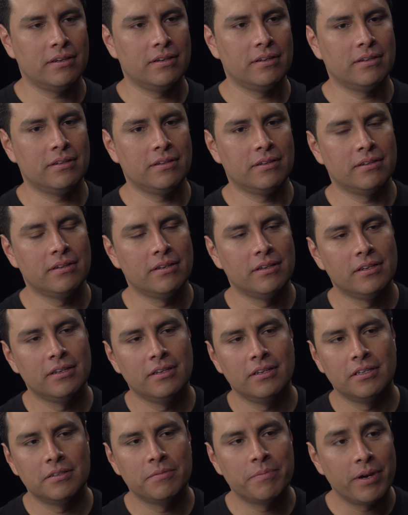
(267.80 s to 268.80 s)
Uh,
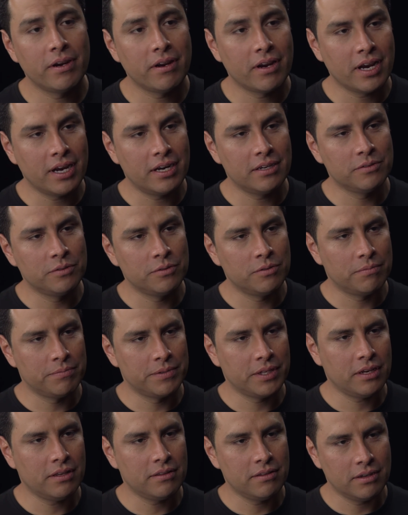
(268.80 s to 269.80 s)
It's very hard to
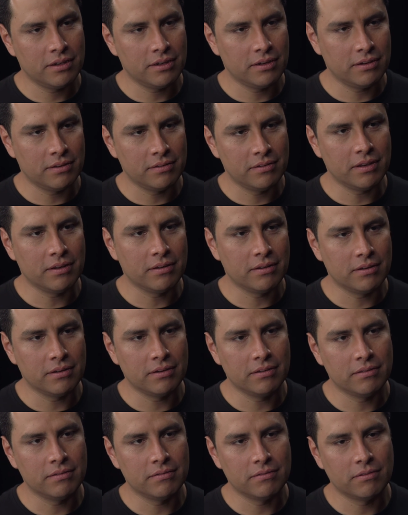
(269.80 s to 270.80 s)
obtain the,
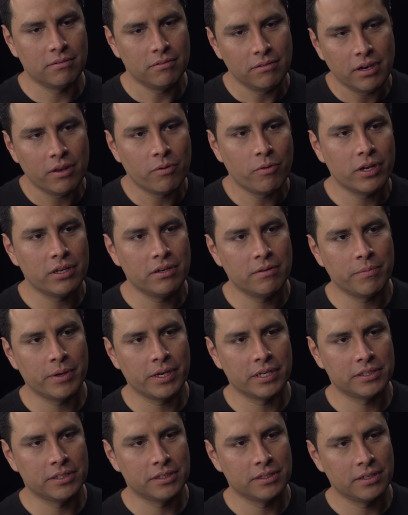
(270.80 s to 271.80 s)
the only one
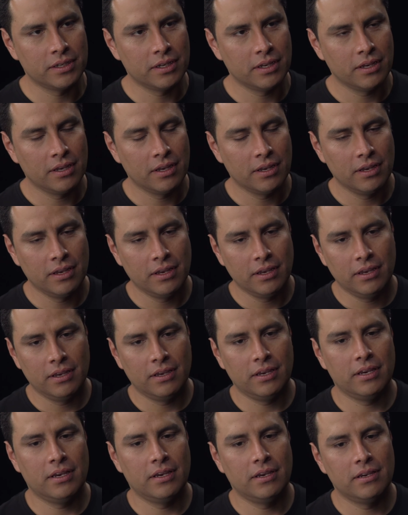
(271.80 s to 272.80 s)
image.
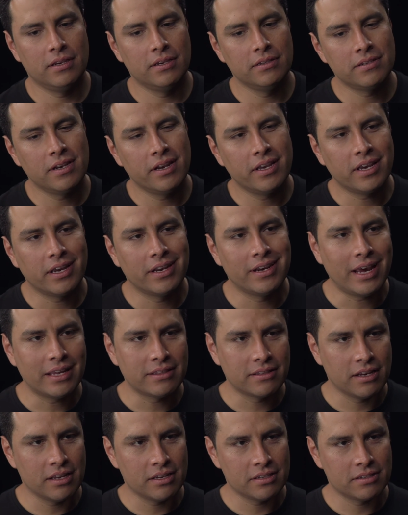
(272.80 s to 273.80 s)
Uh, it's like an
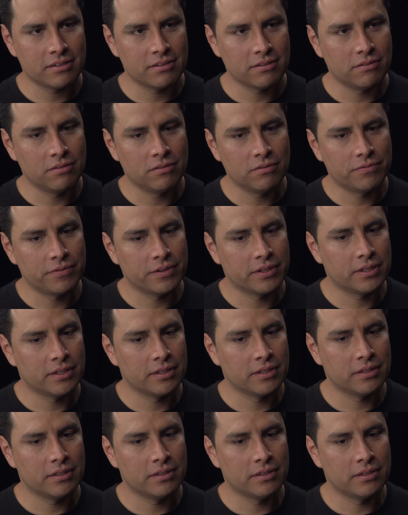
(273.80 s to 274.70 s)
atlas of uh,